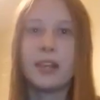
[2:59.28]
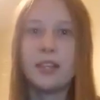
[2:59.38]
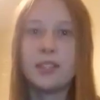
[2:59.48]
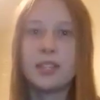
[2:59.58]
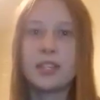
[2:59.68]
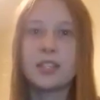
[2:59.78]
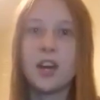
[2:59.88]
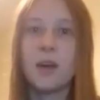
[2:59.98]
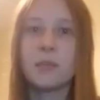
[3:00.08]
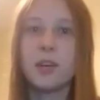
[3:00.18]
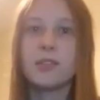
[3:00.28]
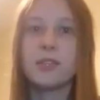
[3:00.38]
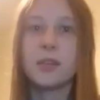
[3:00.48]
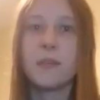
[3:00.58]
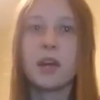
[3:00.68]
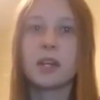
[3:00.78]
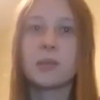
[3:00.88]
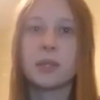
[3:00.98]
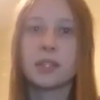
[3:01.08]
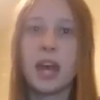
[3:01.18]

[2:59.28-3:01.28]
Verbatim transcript: Lucy and Tom go to the market with